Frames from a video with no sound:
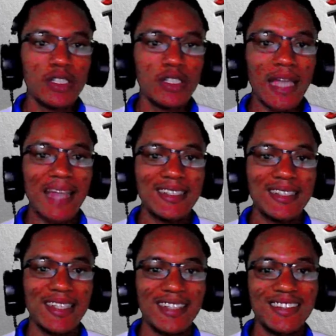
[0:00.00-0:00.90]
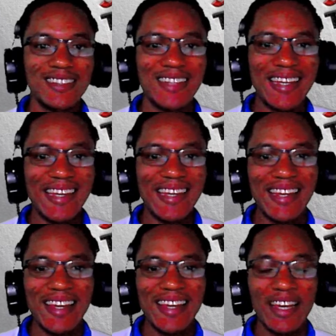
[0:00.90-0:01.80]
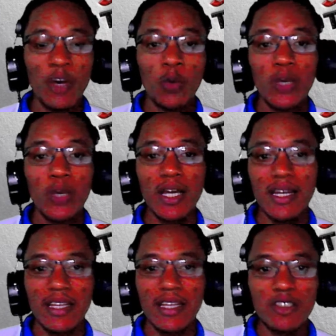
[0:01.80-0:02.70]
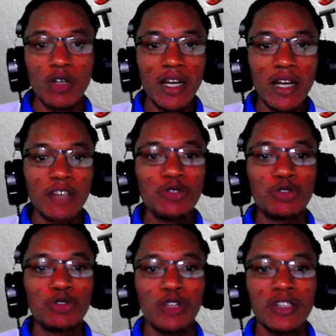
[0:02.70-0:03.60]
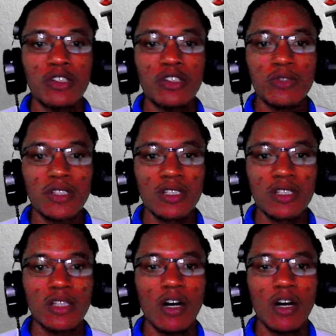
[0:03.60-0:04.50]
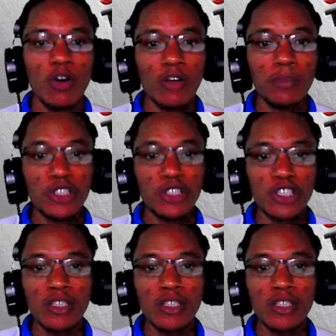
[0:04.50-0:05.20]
SEA Today. We at A's Online Tutoring Services are on a mission